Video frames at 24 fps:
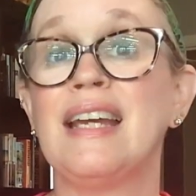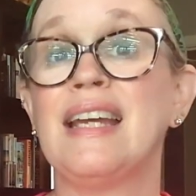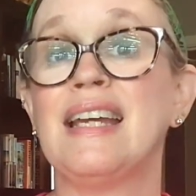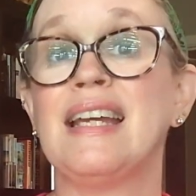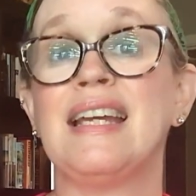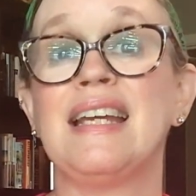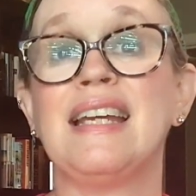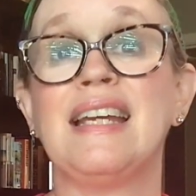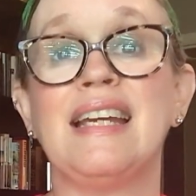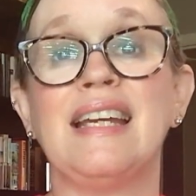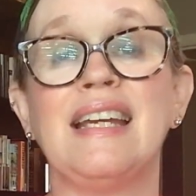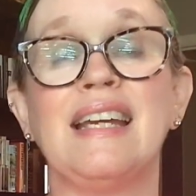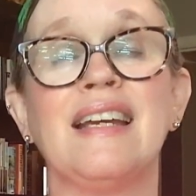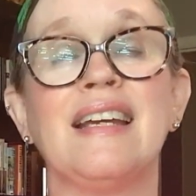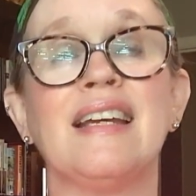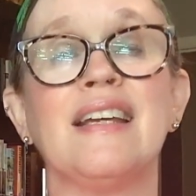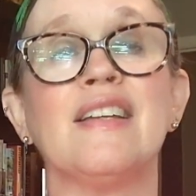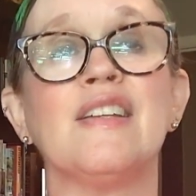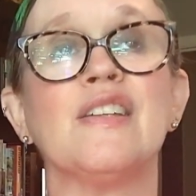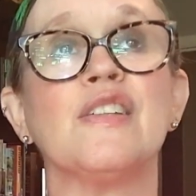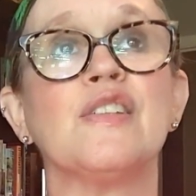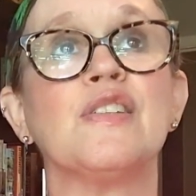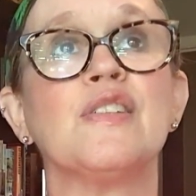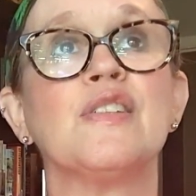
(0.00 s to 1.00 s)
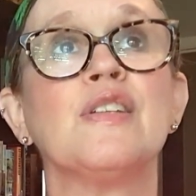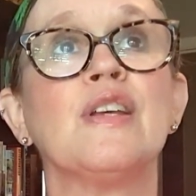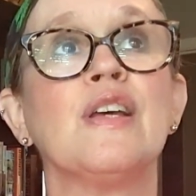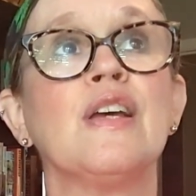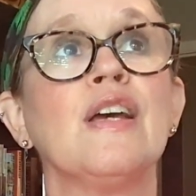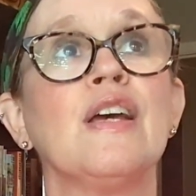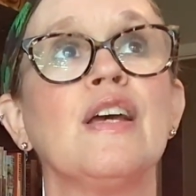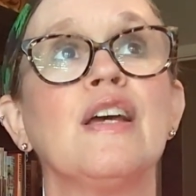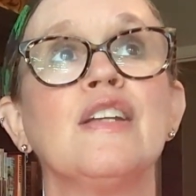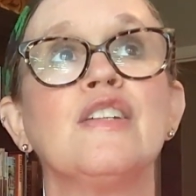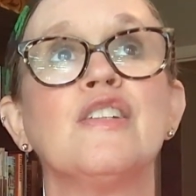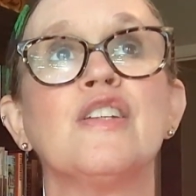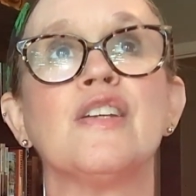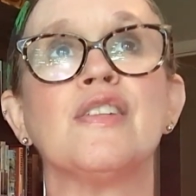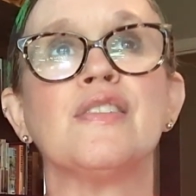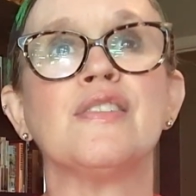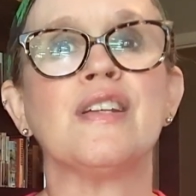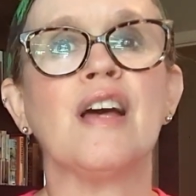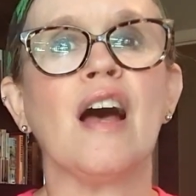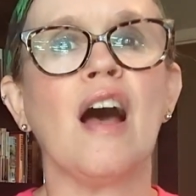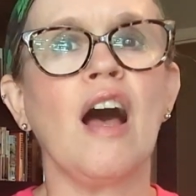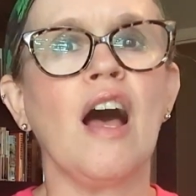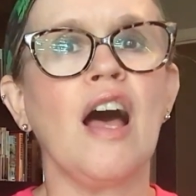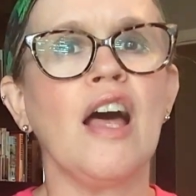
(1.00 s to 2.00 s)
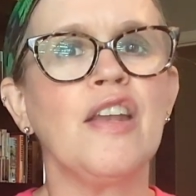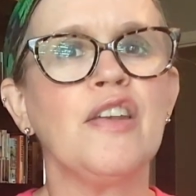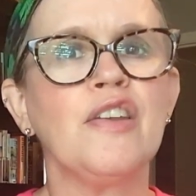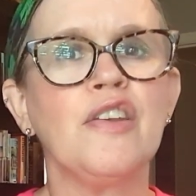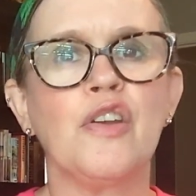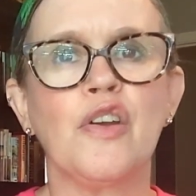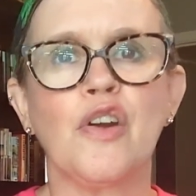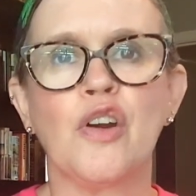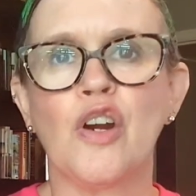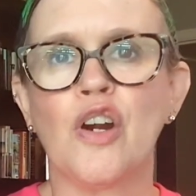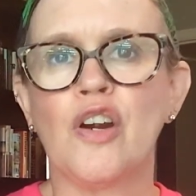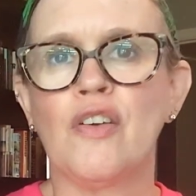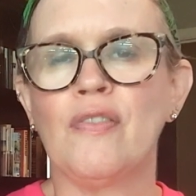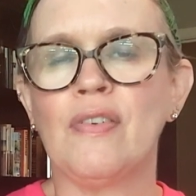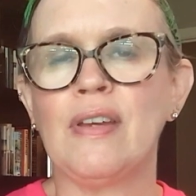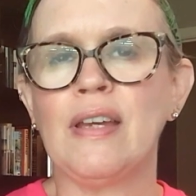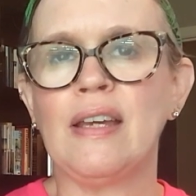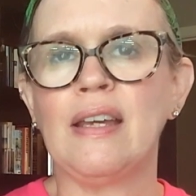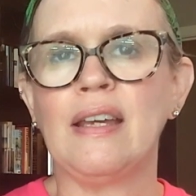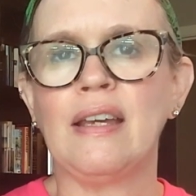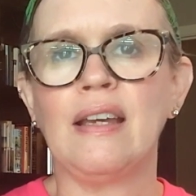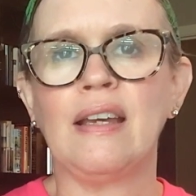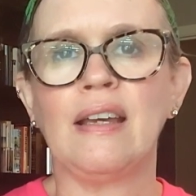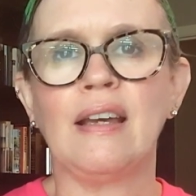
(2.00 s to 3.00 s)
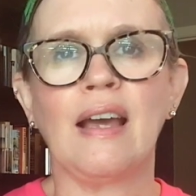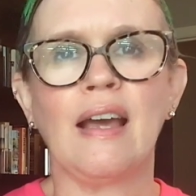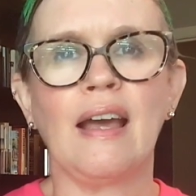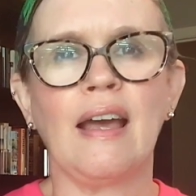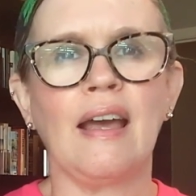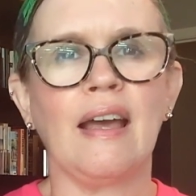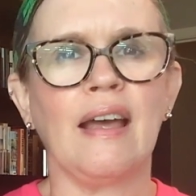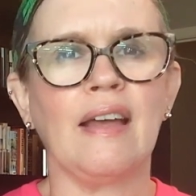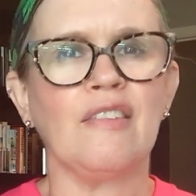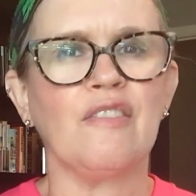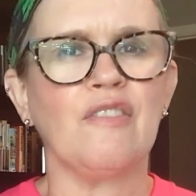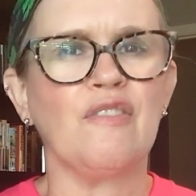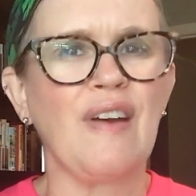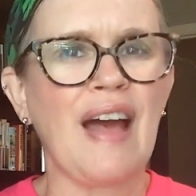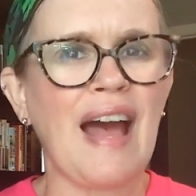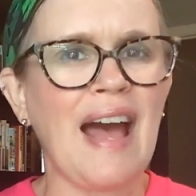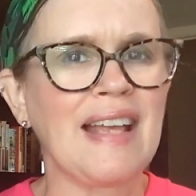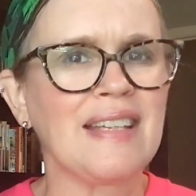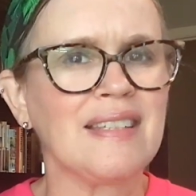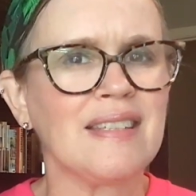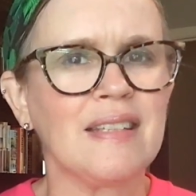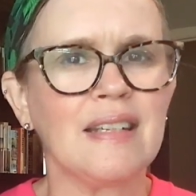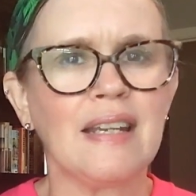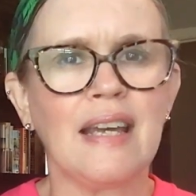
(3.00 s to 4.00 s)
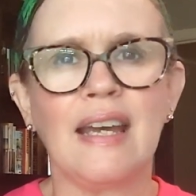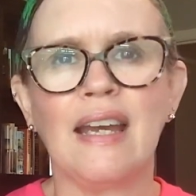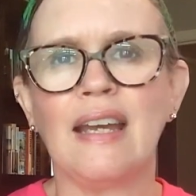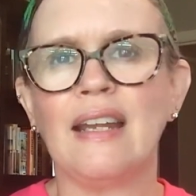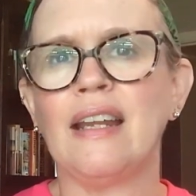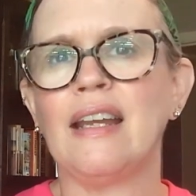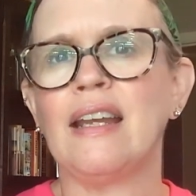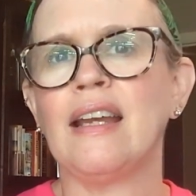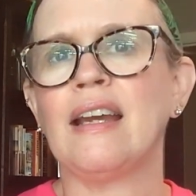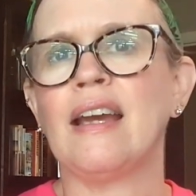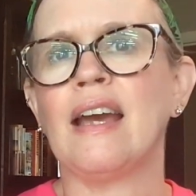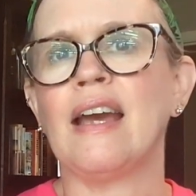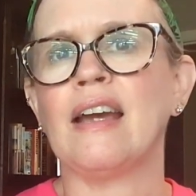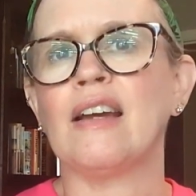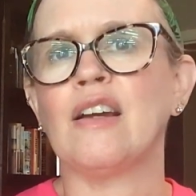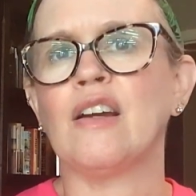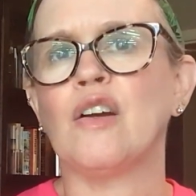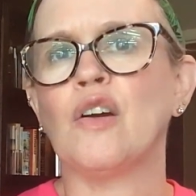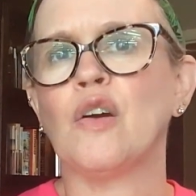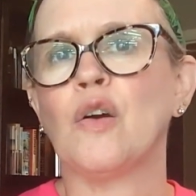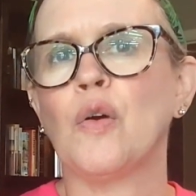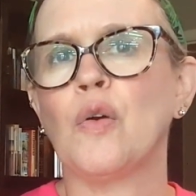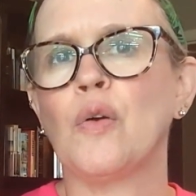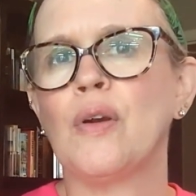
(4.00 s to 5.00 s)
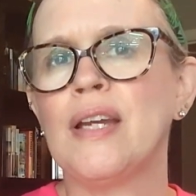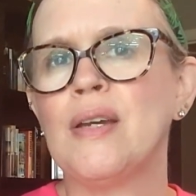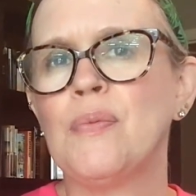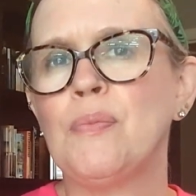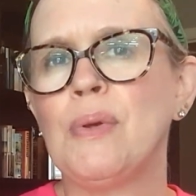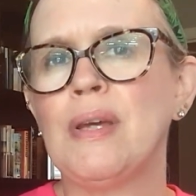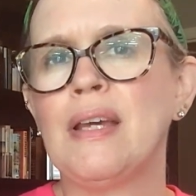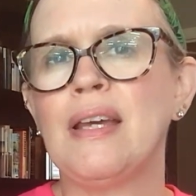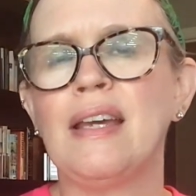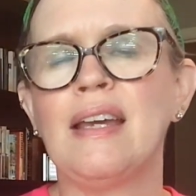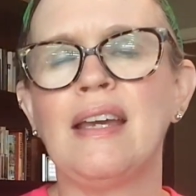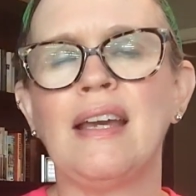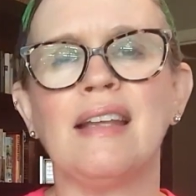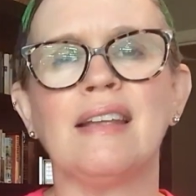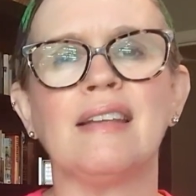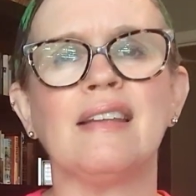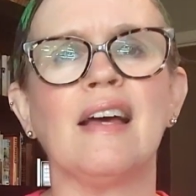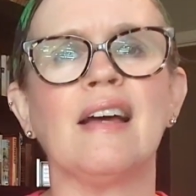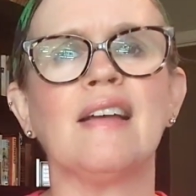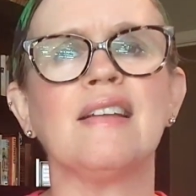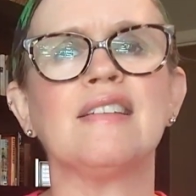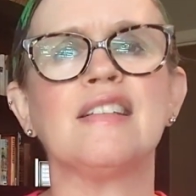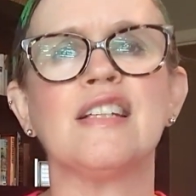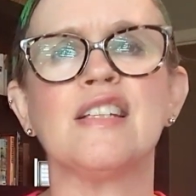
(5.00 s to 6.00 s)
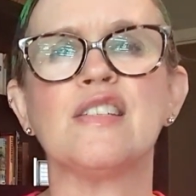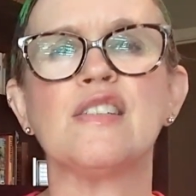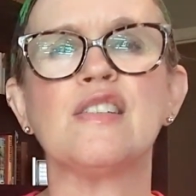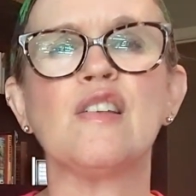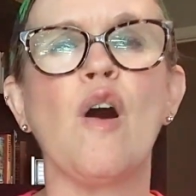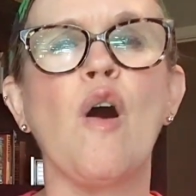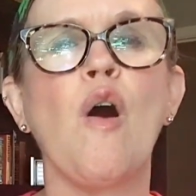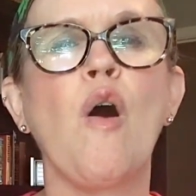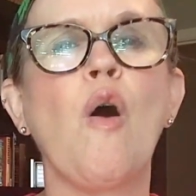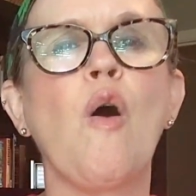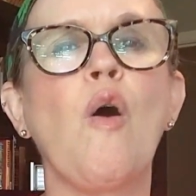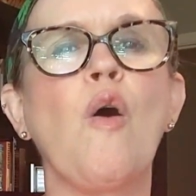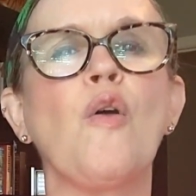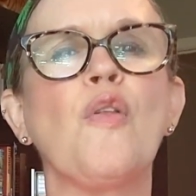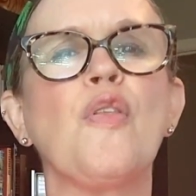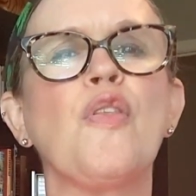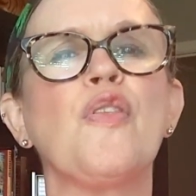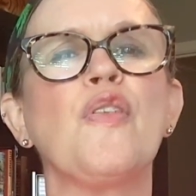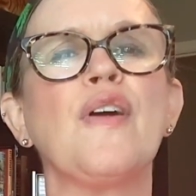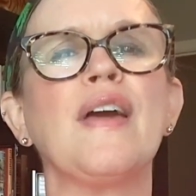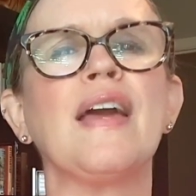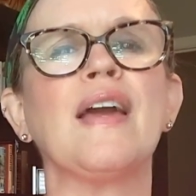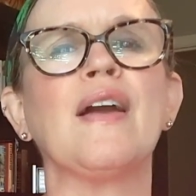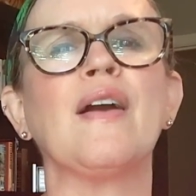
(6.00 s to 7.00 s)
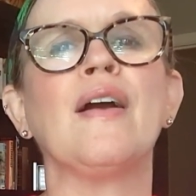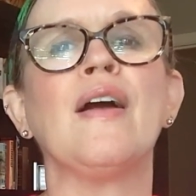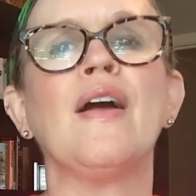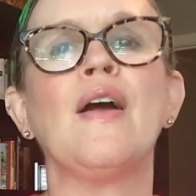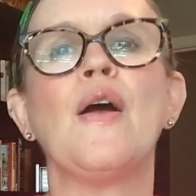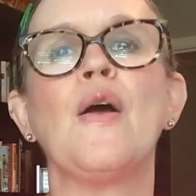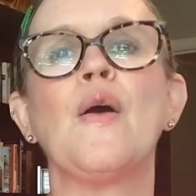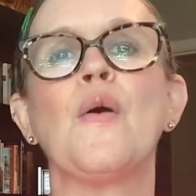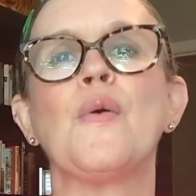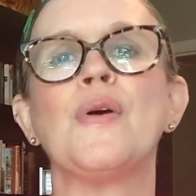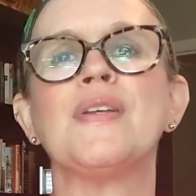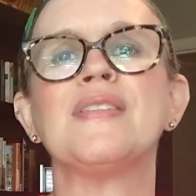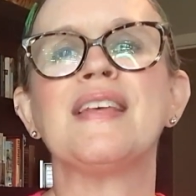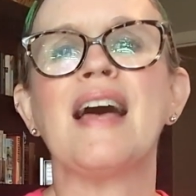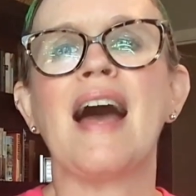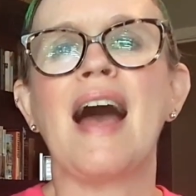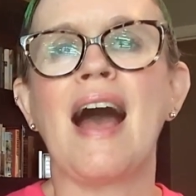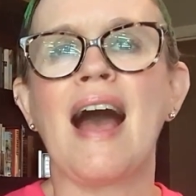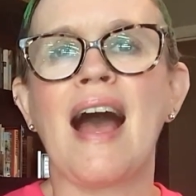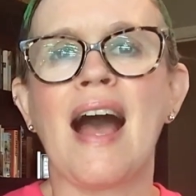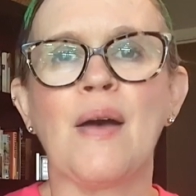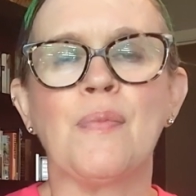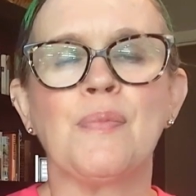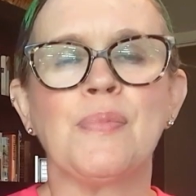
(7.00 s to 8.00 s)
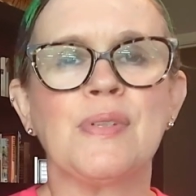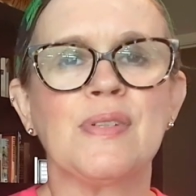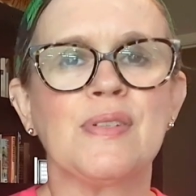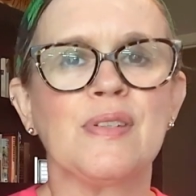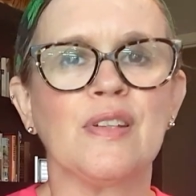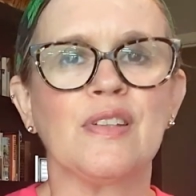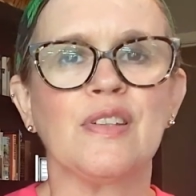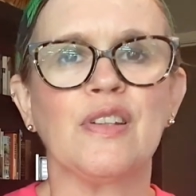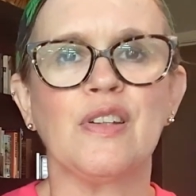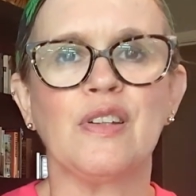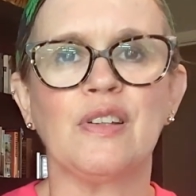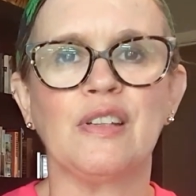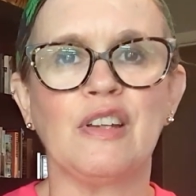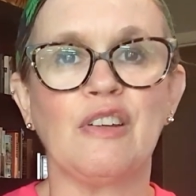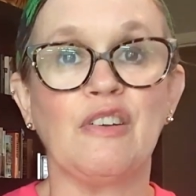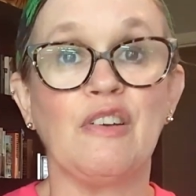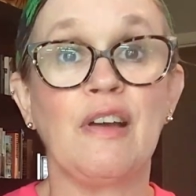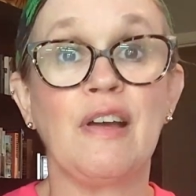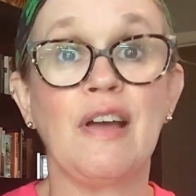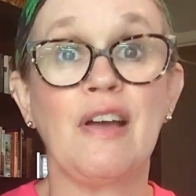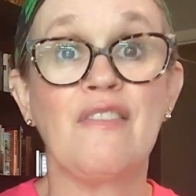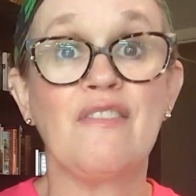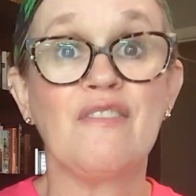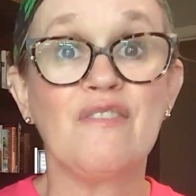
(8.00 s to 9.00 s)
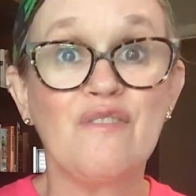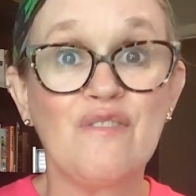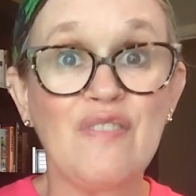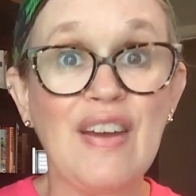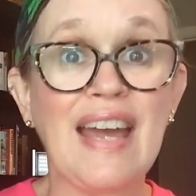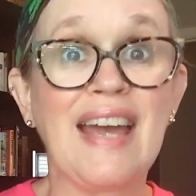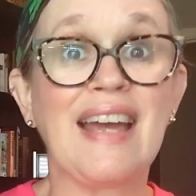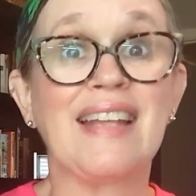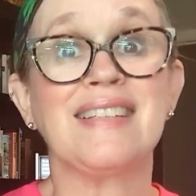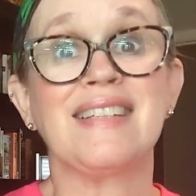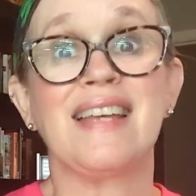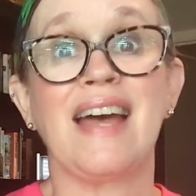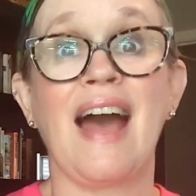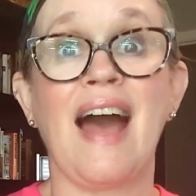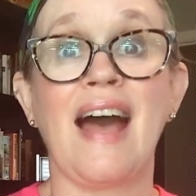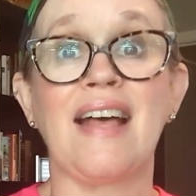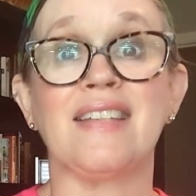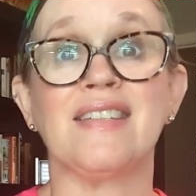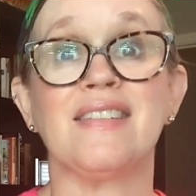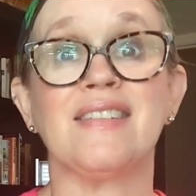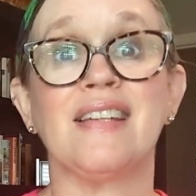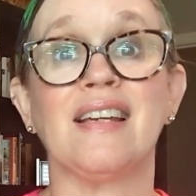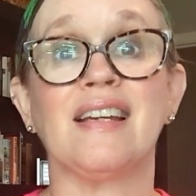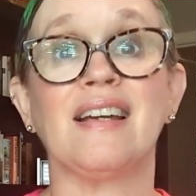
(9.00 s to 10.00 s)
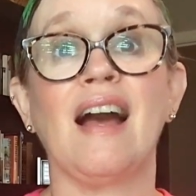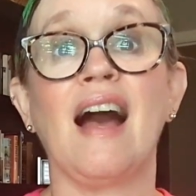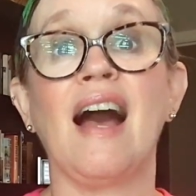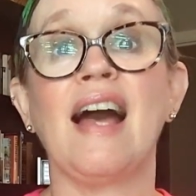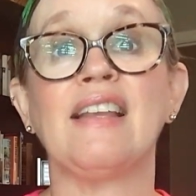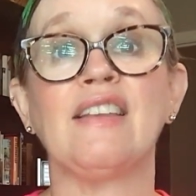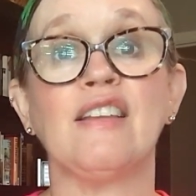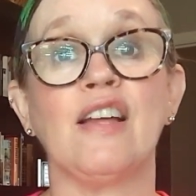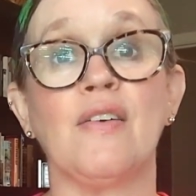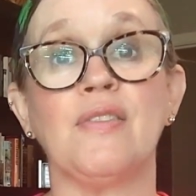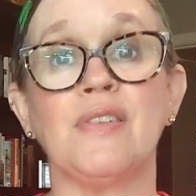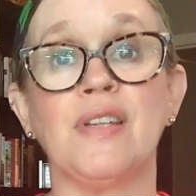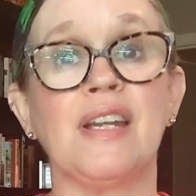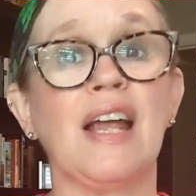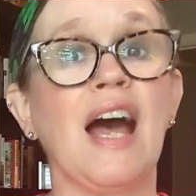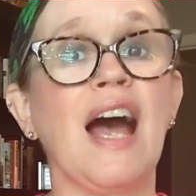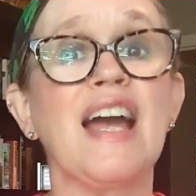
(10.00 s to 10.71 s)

He is just unnerving and fascinating and creepy and the, just the whole thing was absolutely fantastic. I loved it.